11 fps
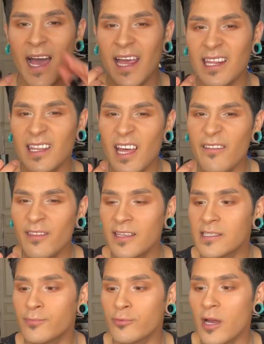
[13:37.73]
I love
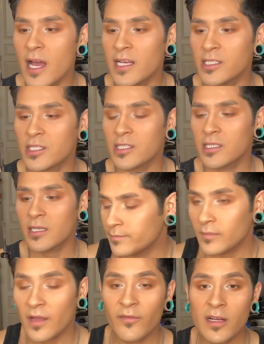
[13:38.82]
this brush.
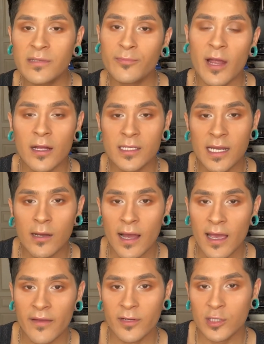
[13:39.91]
The first brow gel
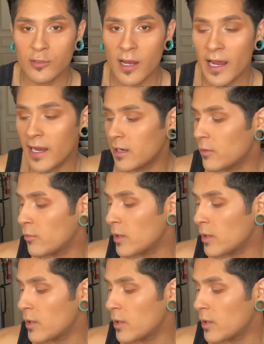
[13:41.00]
I ever tried